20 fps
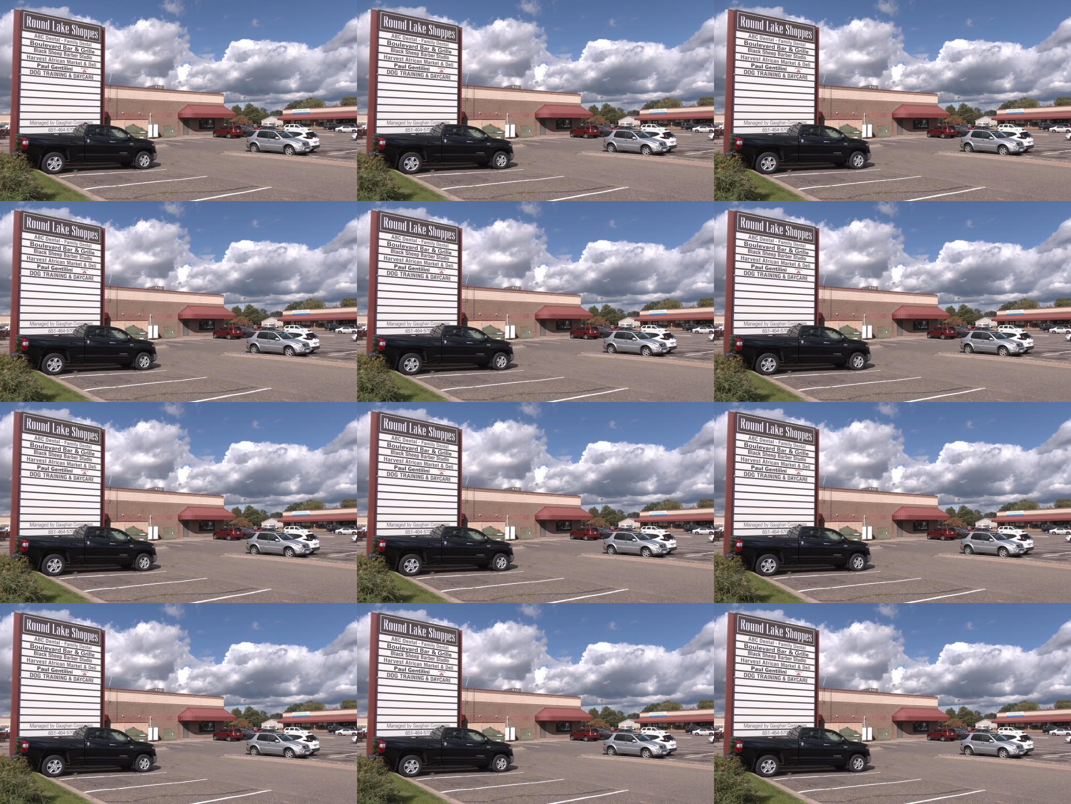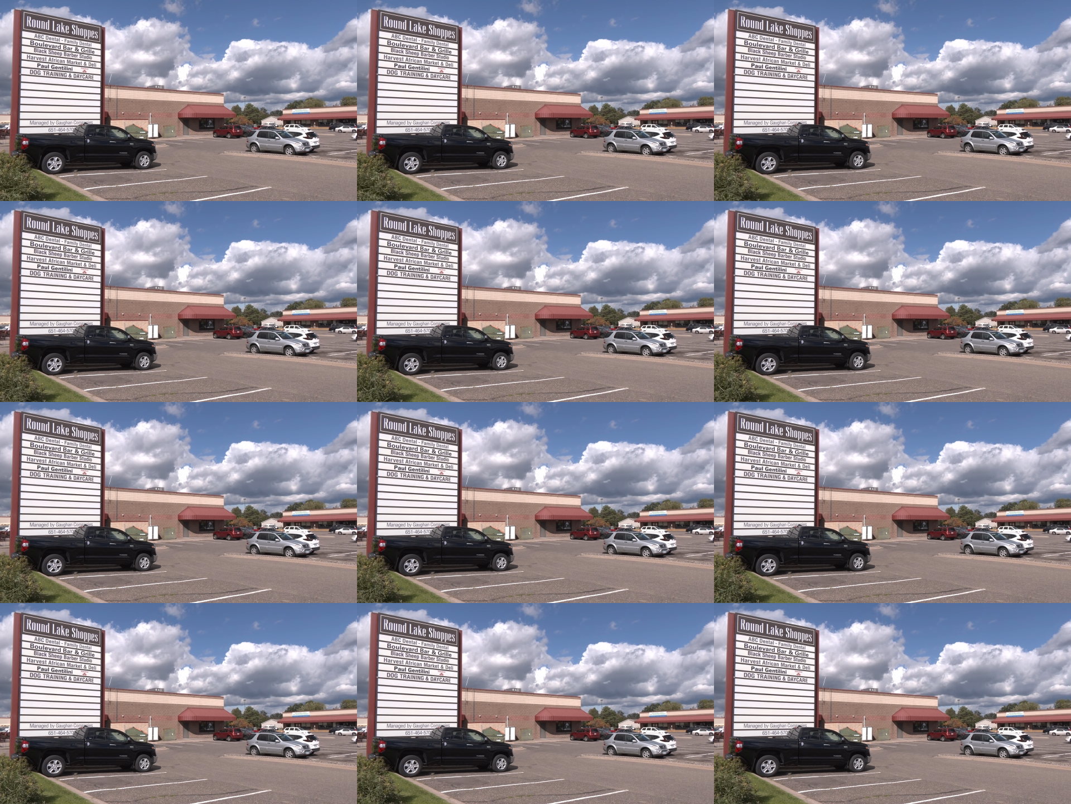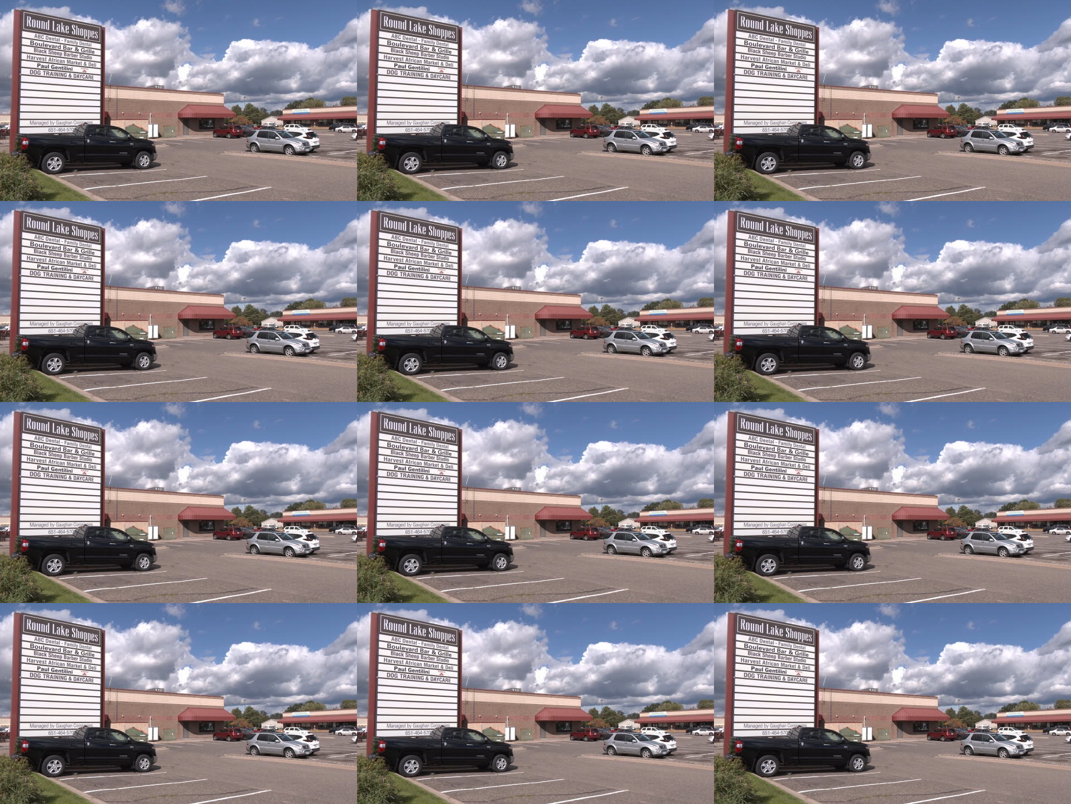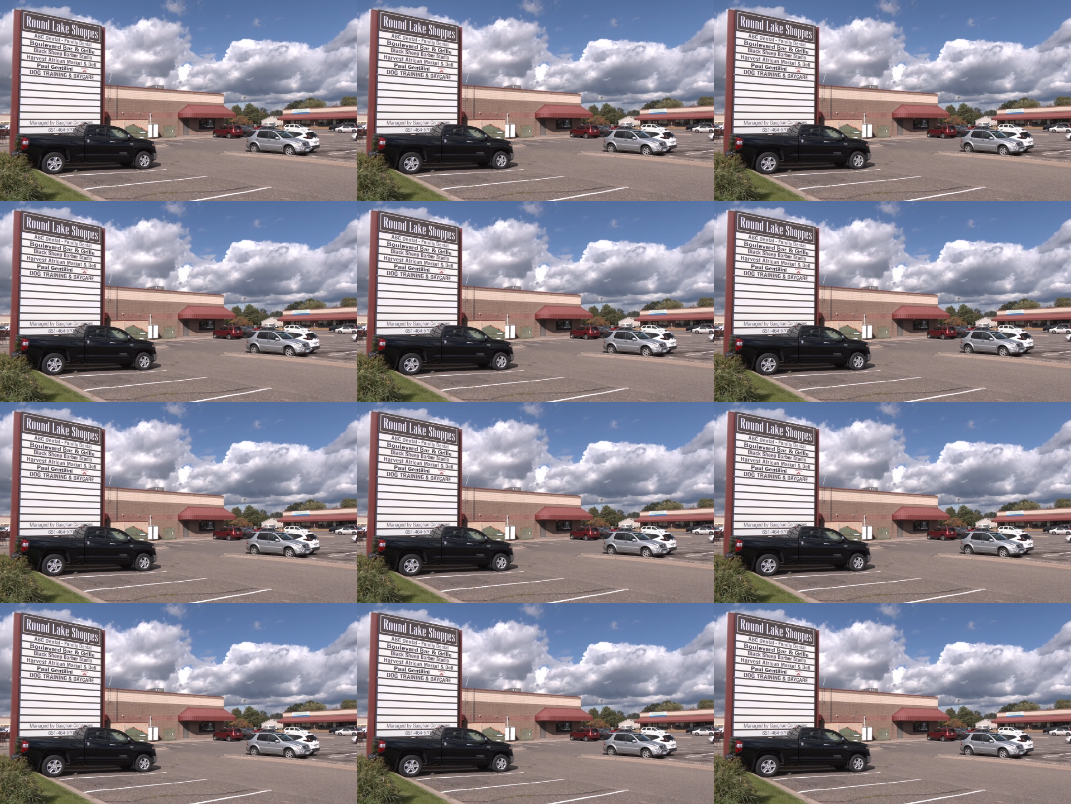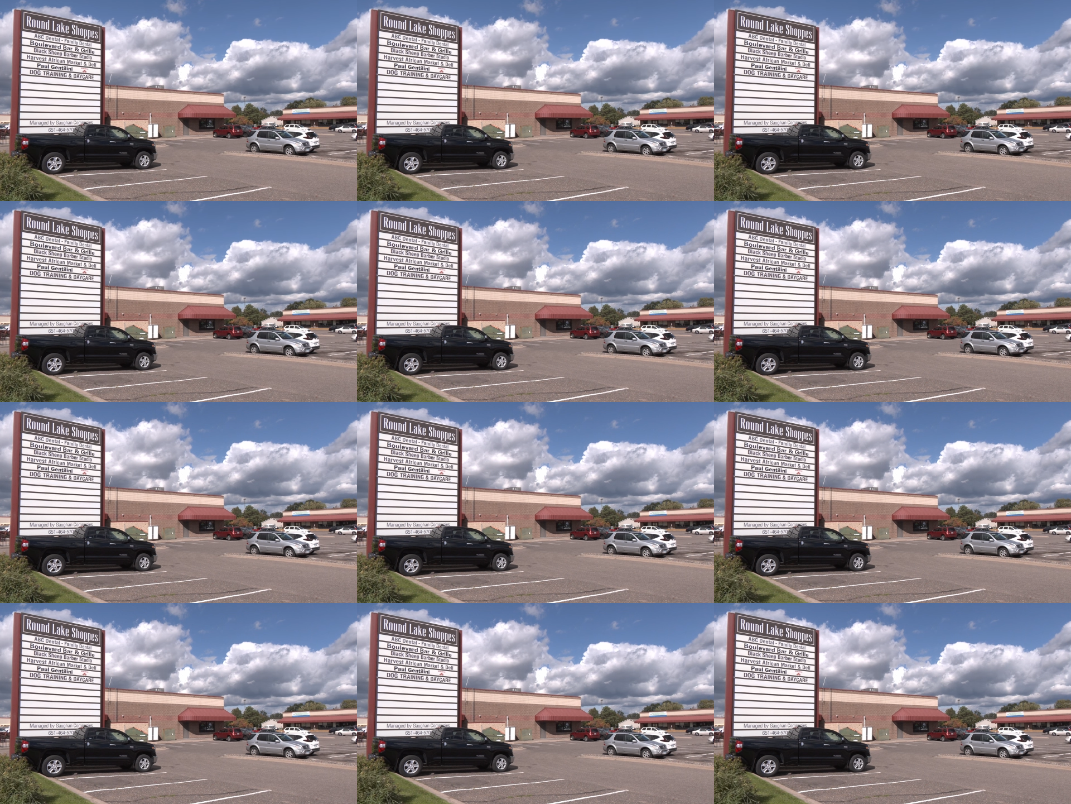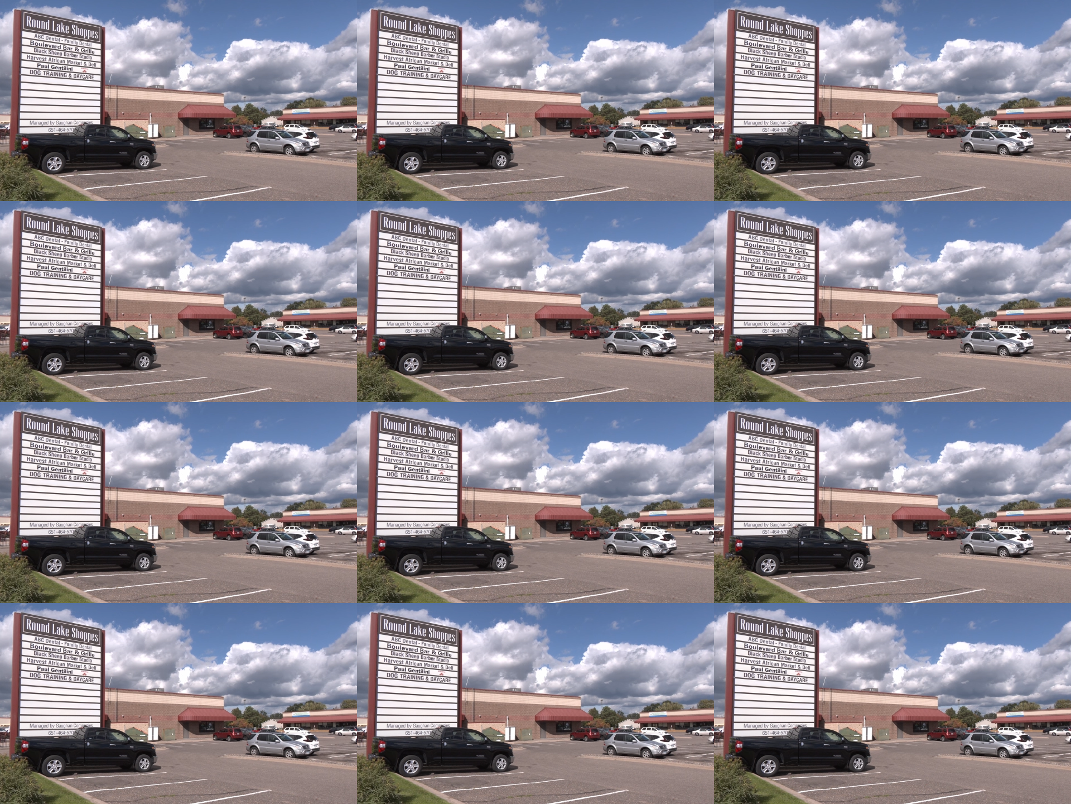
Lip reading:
[unreadable: no face in view]